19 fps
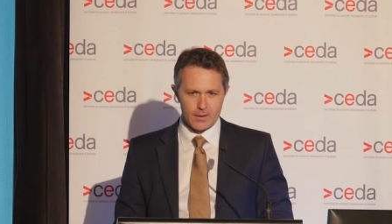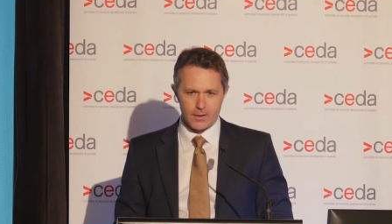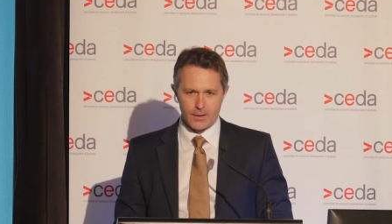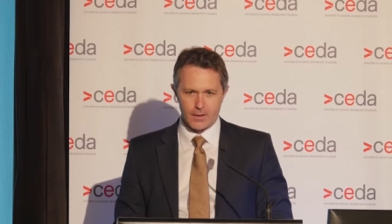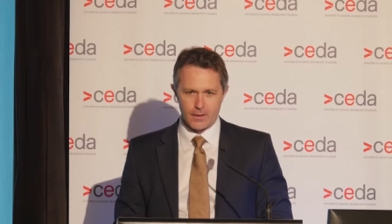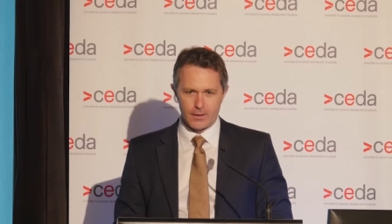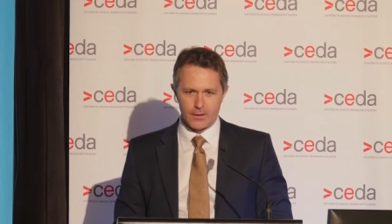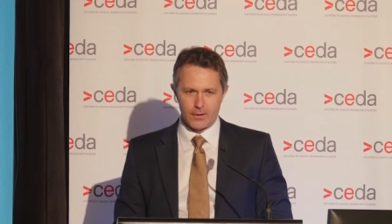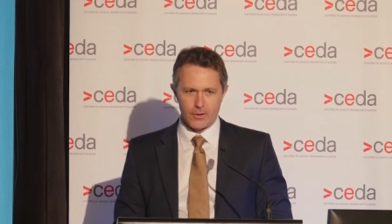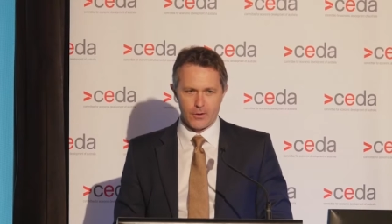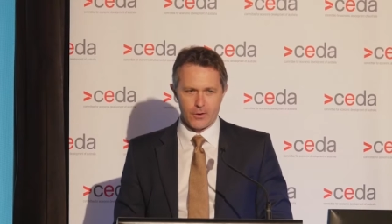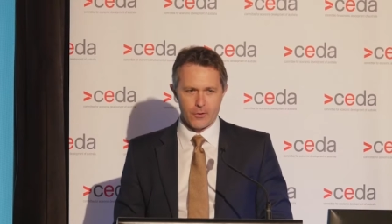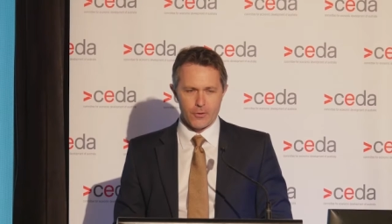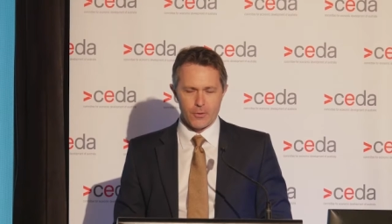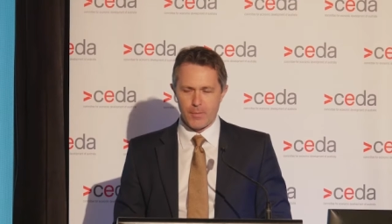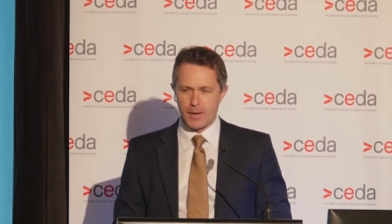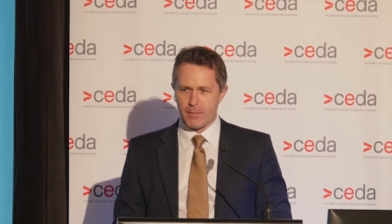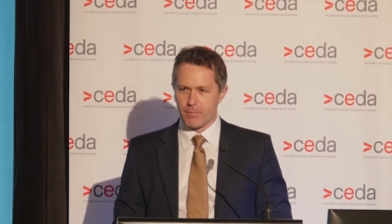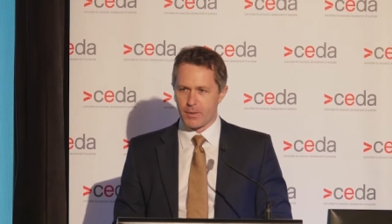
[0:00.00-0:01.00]
Uh, you've got to
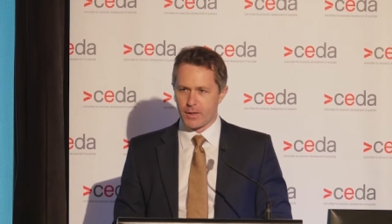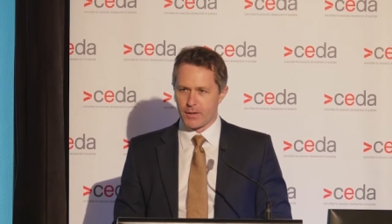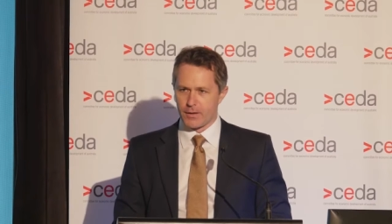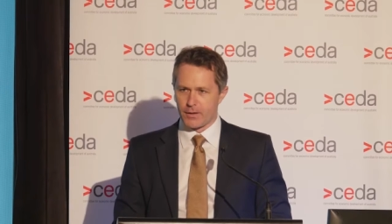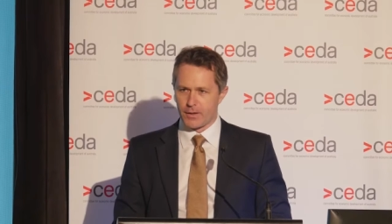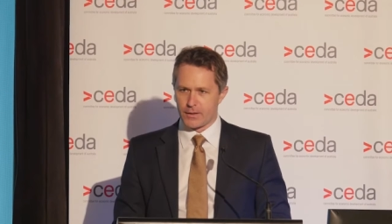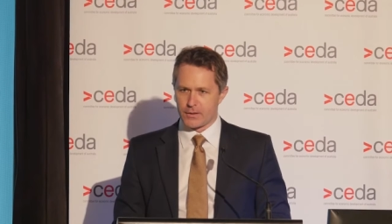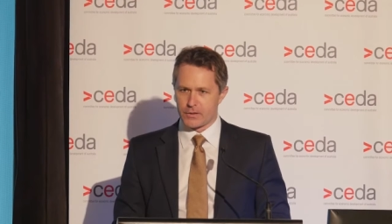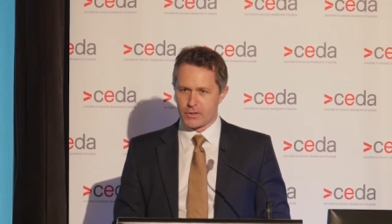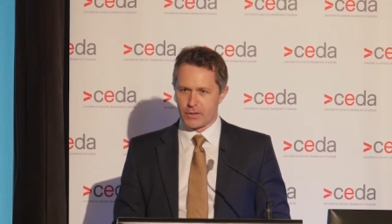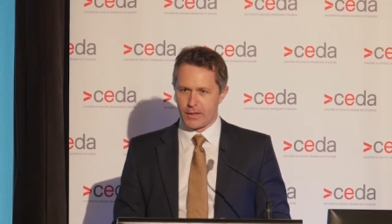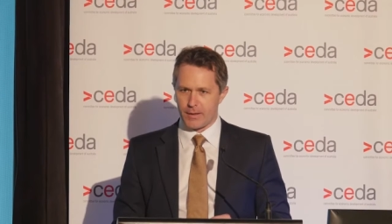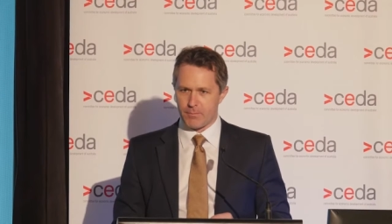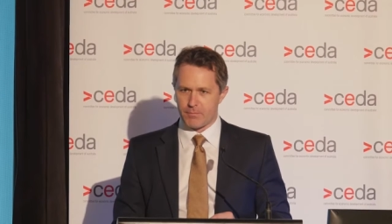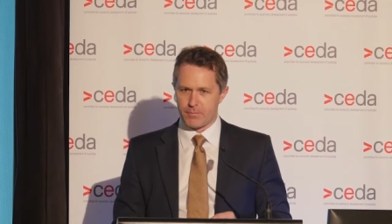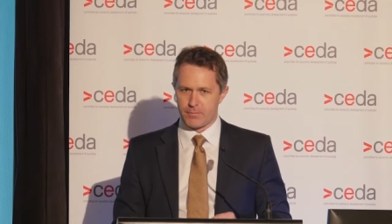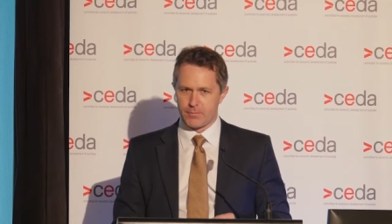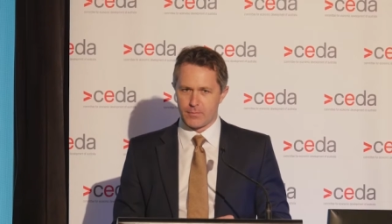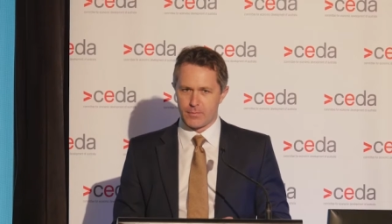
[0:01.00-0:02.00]
remember that
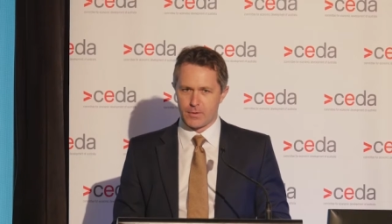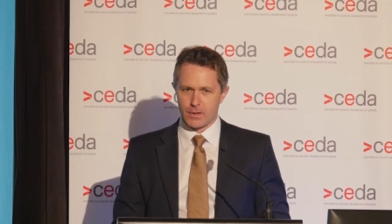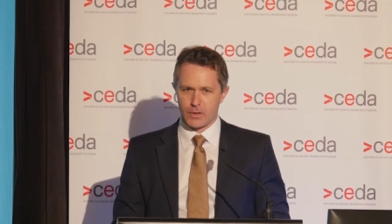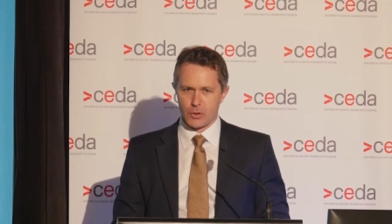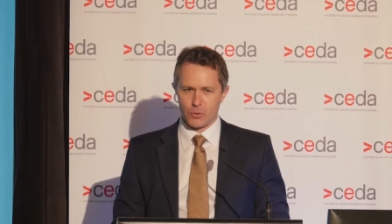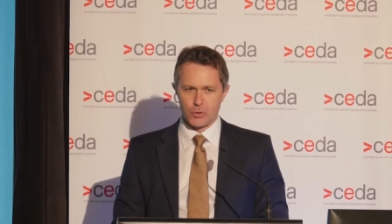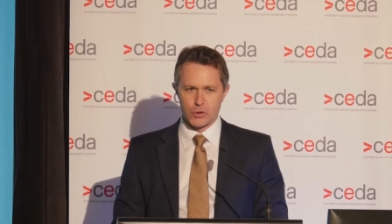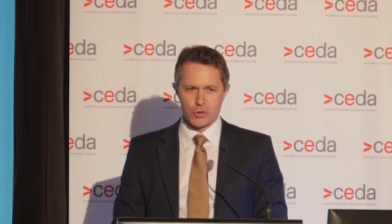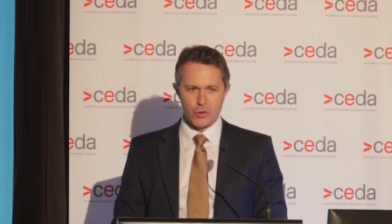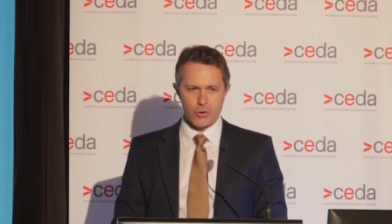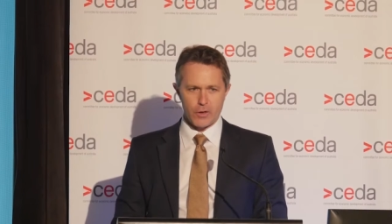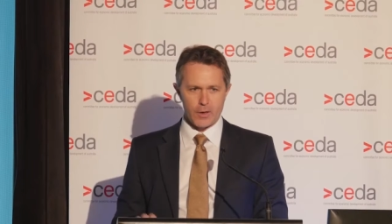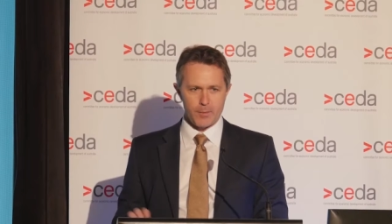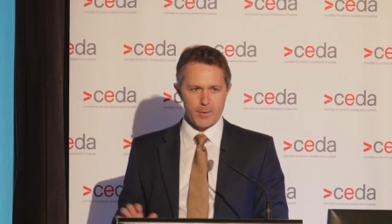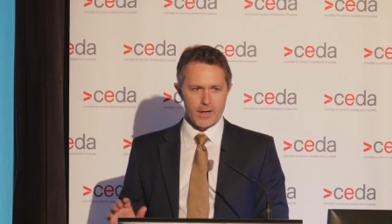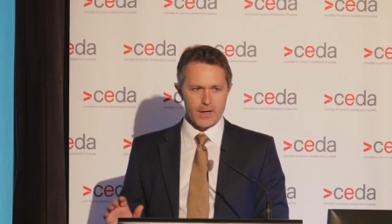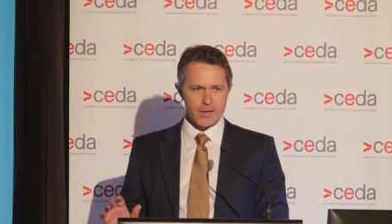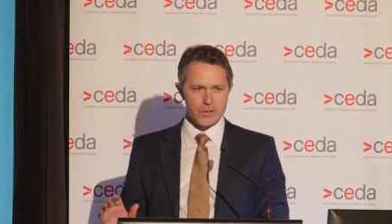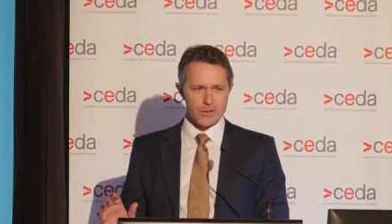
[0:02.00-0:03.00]
um, we're talking
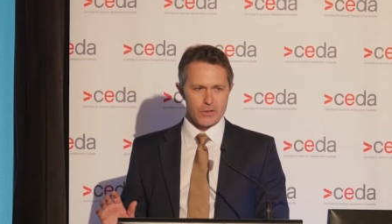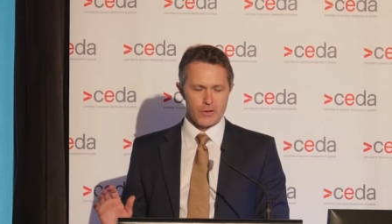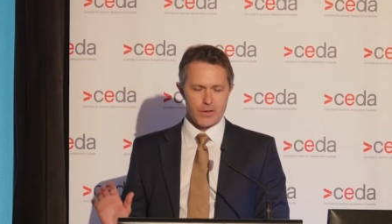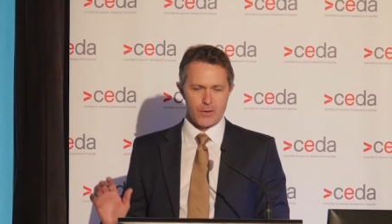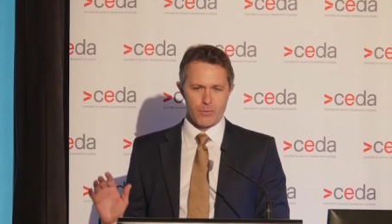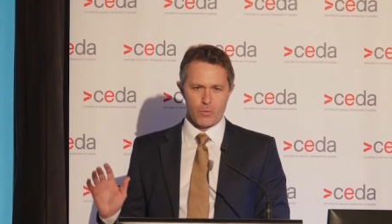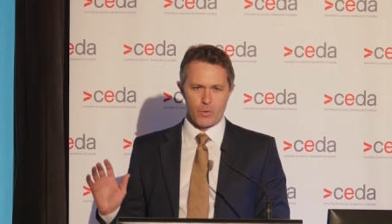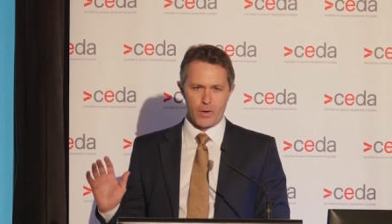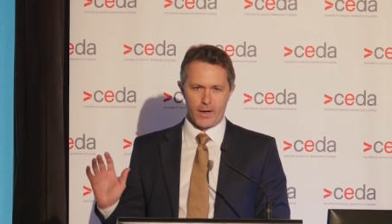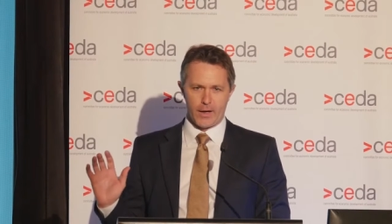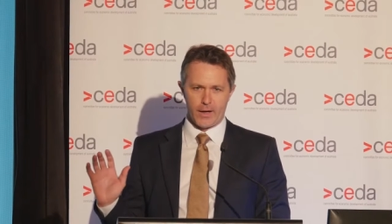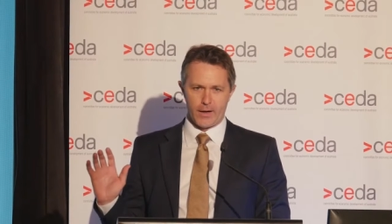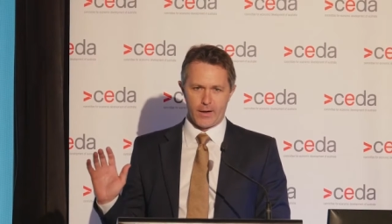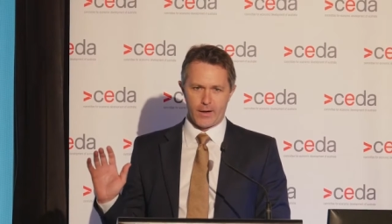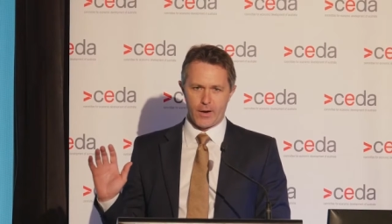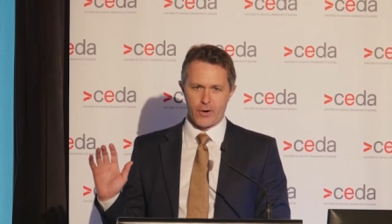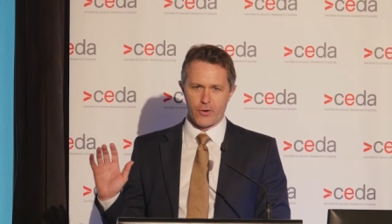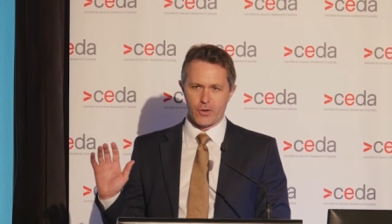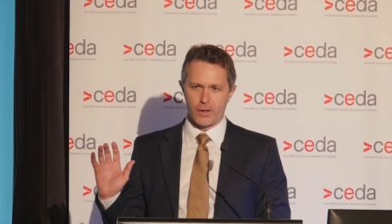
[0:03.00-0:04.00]
about a time
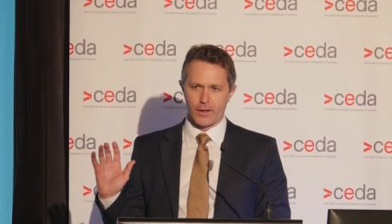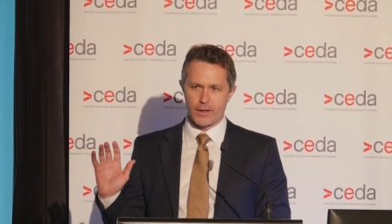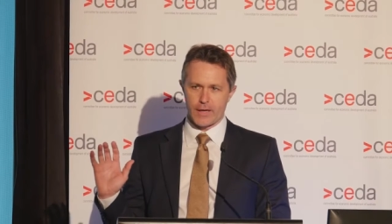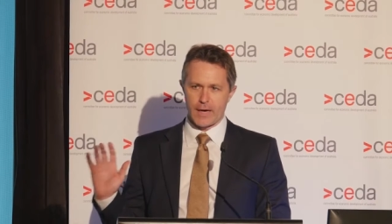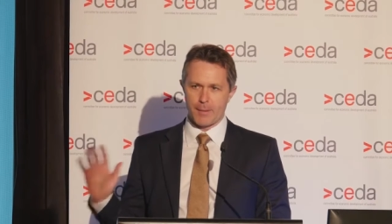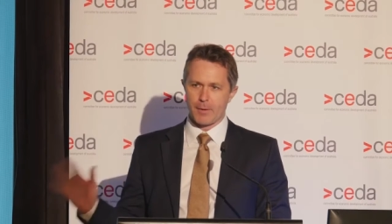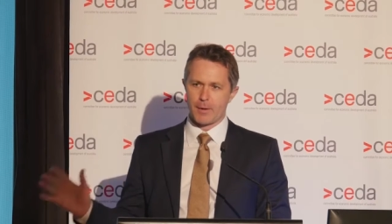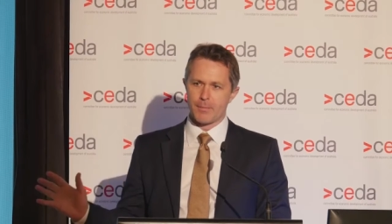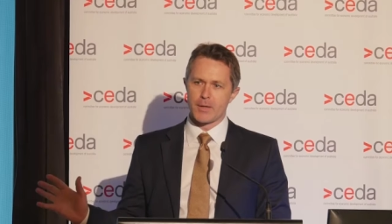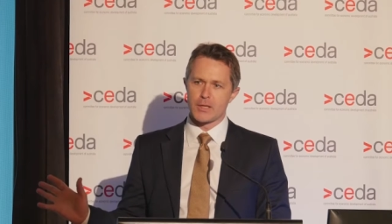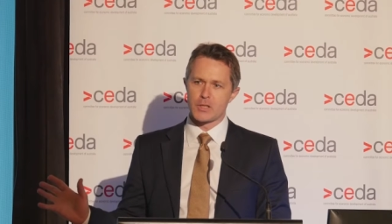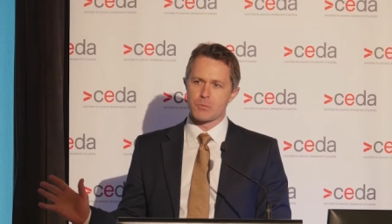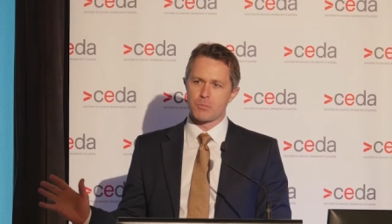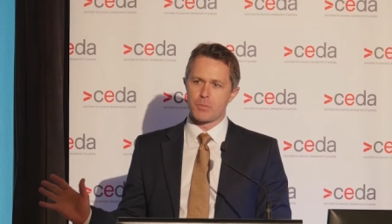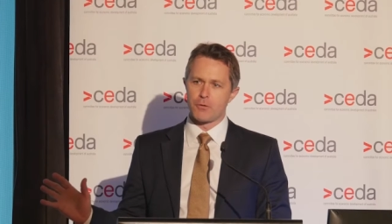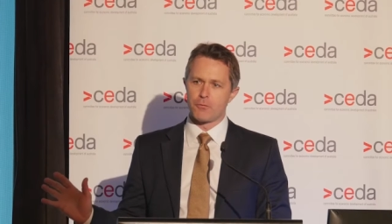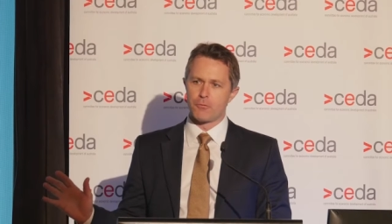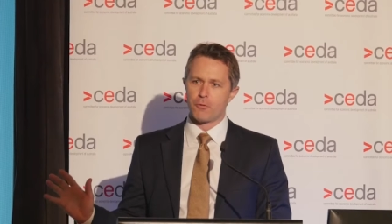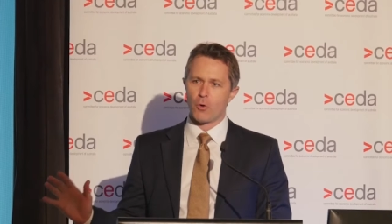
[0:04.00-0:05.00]
where only a couple of months
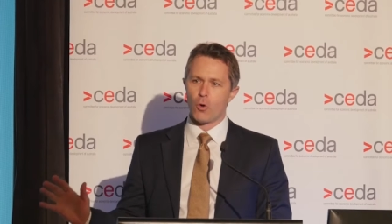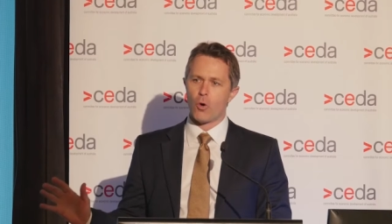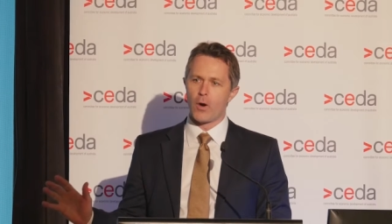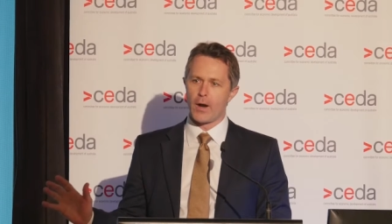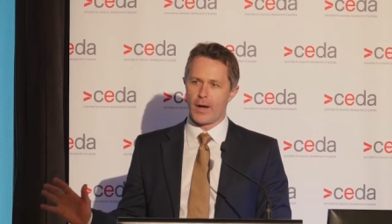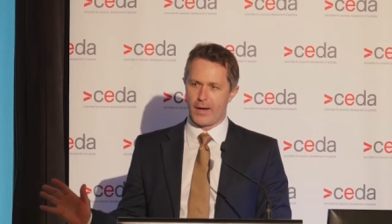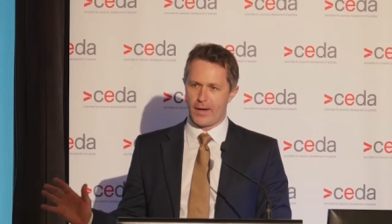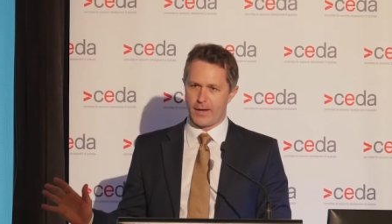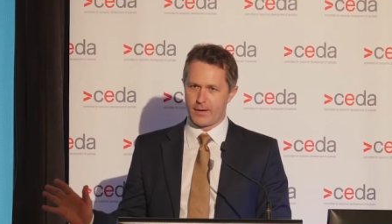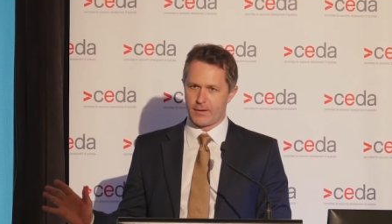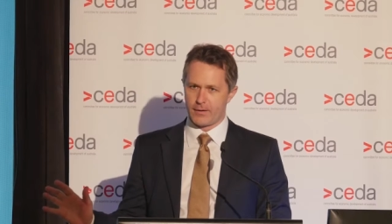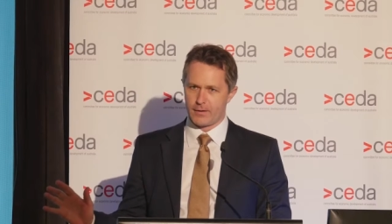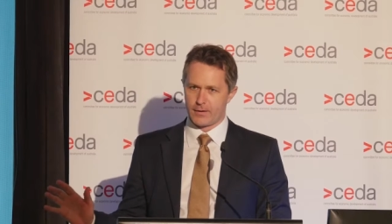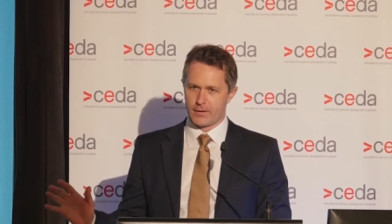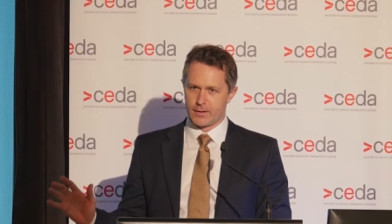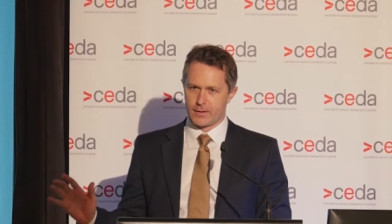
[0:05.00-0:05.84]
beforehand,